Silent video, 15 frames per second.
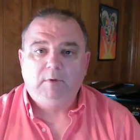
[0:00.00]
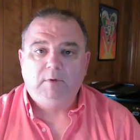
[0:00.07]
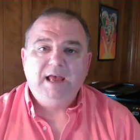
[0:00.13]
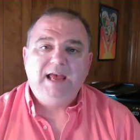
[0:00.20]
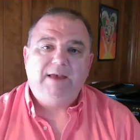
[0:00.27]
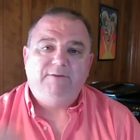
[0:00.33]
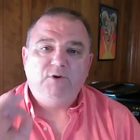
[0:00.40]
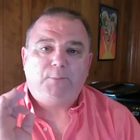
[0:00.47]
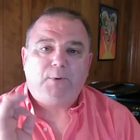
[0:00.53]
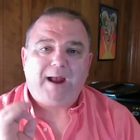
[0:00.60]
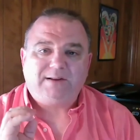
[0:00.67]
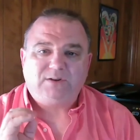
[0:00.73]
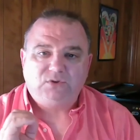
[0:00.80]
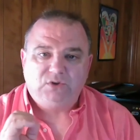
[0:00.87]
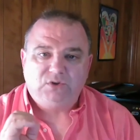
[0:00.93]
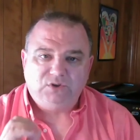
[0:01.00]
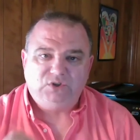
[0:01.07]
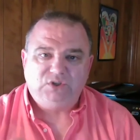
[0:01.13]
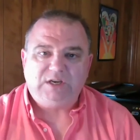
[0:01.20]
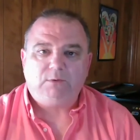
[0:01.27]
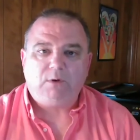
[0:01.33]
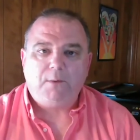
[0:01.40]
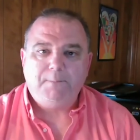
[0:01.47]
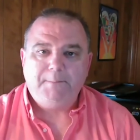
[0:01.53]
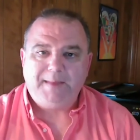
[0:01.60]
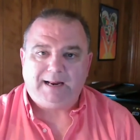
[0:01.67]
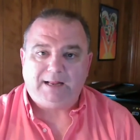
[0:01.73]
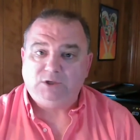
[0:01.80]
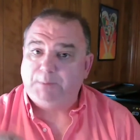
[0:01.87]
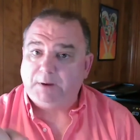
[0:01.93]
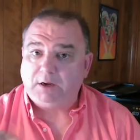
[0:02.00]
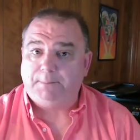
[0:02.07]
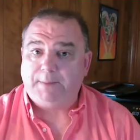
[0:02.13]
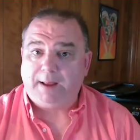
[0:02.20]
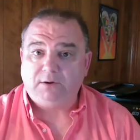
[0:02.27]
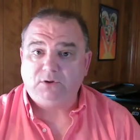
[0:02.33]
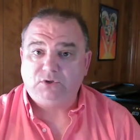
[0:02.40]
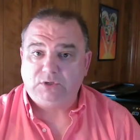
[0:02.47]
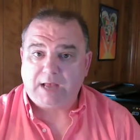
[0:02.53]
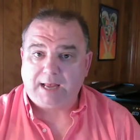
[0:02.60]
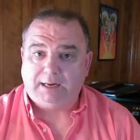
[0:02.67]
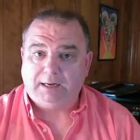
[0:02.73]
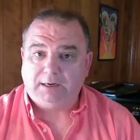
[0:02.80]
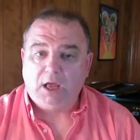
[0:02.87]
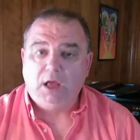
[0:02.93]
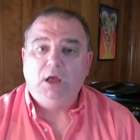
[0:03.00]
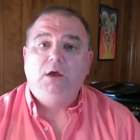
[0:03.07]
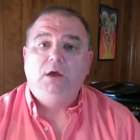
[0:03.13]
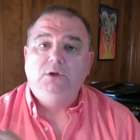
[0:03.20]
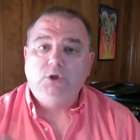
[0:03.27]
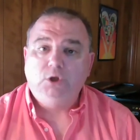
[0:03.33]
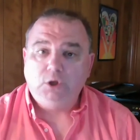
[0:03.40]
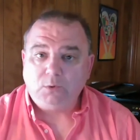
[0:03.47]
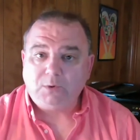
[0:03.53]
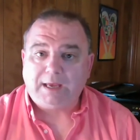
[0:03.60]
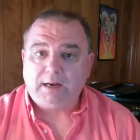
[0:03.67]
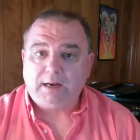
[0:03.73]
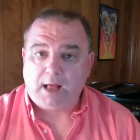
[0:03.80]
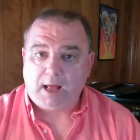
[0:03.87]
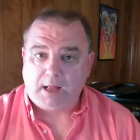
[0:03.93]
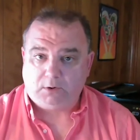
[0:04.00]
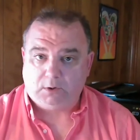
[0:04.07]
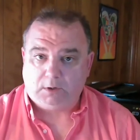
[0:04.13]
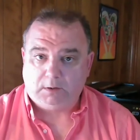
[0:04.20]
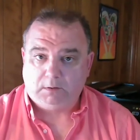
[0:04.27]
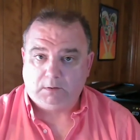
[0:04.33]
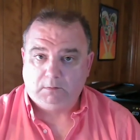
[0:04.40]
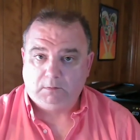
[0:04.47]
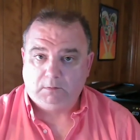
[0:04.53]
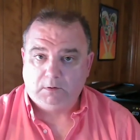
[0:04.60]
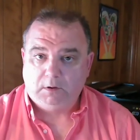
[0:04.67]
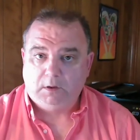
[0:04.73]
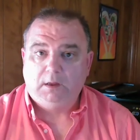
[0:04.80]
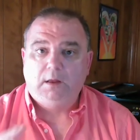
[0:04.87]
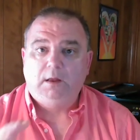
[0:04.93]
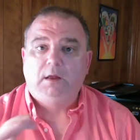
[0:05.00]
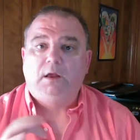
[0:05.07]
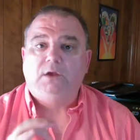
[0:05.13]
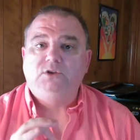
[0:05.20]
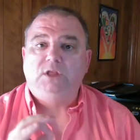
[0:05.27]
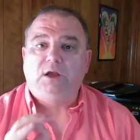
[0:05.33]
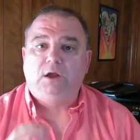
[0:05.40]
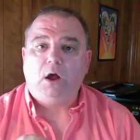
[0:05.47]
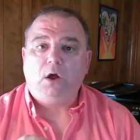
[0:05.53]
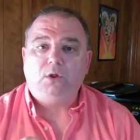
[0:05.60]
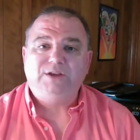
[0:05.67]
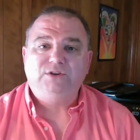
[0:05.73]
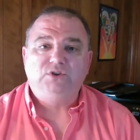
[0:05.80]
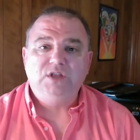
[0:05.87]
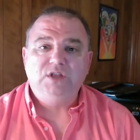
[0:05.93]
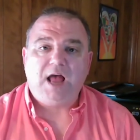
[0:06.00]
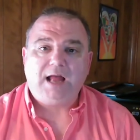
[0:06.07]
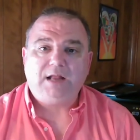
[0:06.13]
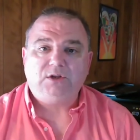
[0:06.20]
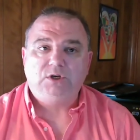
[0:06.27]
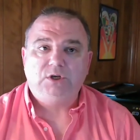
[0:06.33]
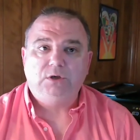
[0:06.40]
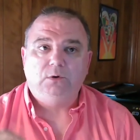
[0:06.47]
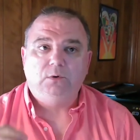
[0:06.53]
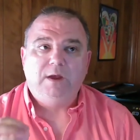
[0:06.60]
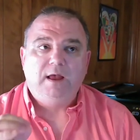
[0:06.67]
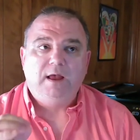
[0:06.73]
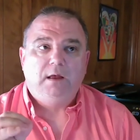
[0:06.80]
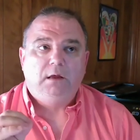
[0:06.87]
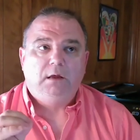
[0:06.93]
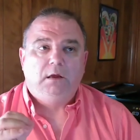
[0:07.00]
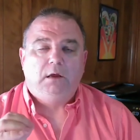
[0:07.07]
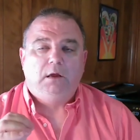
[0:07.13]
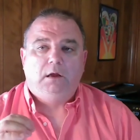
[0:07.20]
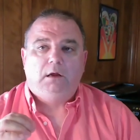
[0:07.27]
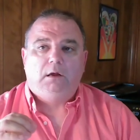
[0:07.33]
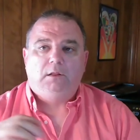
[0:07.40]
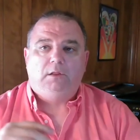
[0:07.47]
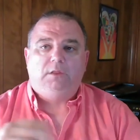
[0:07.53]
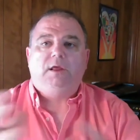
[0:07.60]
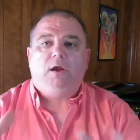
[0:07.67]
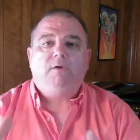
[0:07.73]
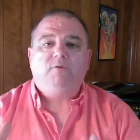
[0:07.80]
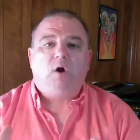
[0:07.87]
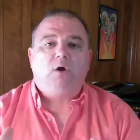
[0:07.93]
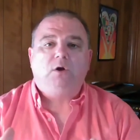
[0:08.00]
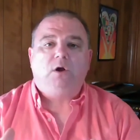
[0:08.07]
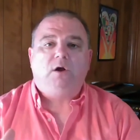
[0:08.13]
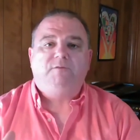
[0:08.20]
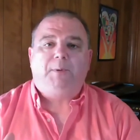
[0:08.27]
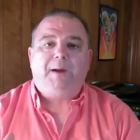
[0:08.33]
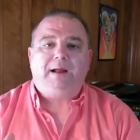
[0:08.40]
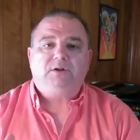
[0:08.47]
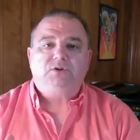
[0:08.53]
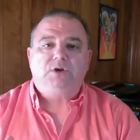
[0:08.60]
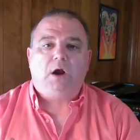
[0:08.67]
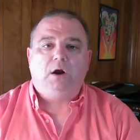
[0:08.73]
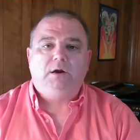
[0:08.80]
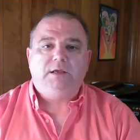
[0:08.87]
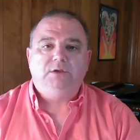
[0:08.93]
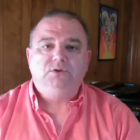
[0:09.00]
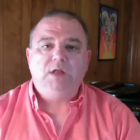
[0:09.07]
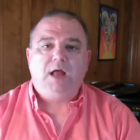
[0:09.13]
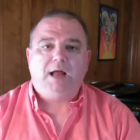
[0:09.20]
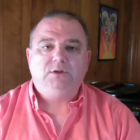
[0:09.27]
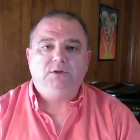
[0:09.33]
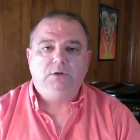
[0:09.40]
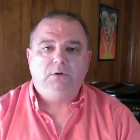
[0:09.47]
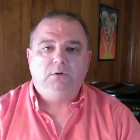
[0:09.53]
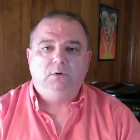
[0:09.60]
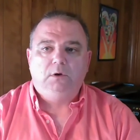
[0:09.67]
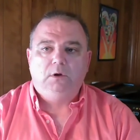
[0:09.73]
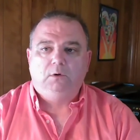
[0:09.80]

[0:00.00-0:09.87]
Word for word: If you practice zero minutes, but your parents sign it, you get 100. Because the goal is not to the overall goal of a practice card is not to